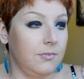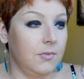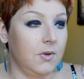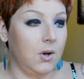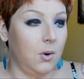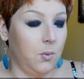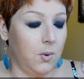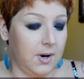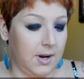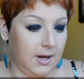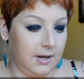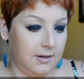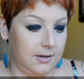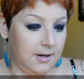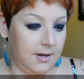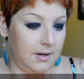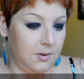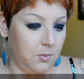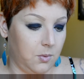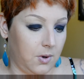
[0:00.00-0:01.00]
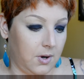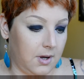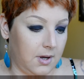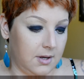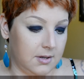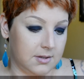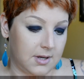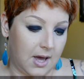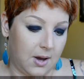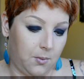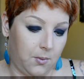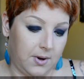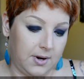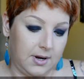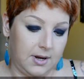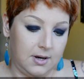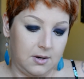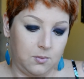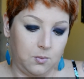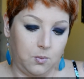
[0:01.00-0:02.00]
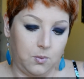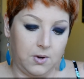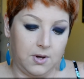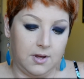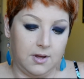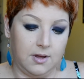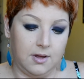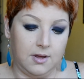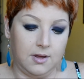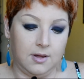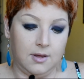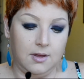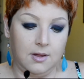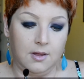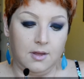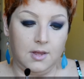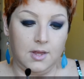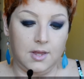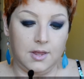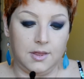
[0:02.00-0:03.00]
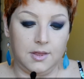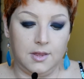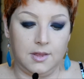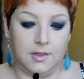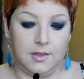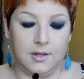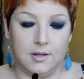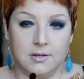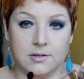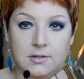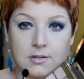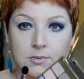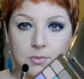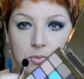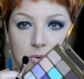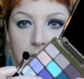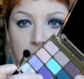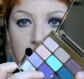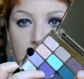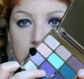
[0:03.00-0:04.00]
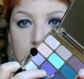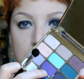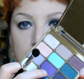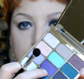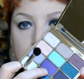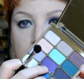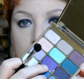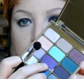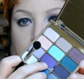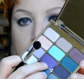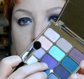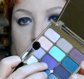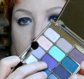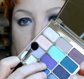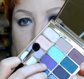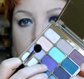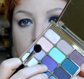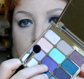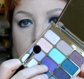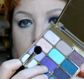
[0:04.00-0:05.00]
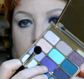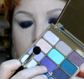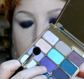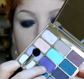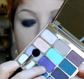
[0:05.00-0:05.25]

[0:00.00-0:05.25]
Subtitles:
what I did was I went in with this color right here,